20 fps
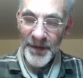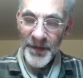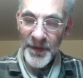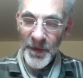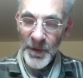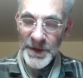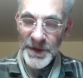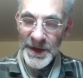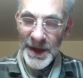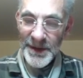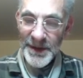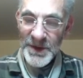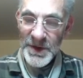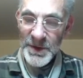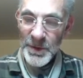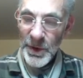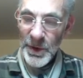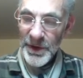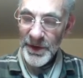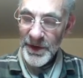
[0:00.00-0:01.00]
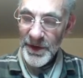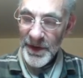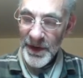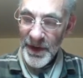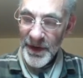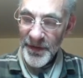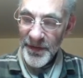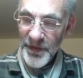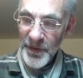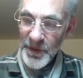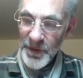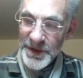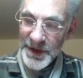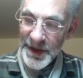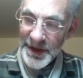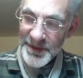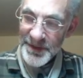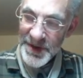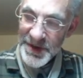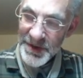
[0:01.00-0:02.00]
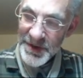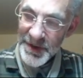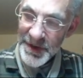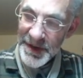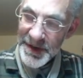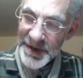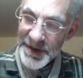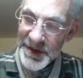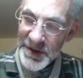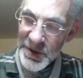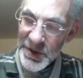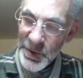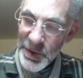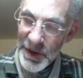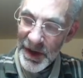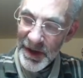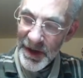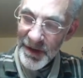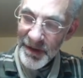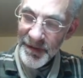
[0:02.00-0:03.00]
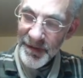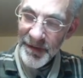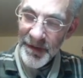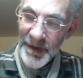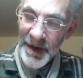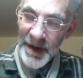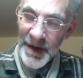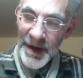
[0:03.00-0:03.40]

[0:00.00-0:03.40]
times 1, 4 times 3 is 12,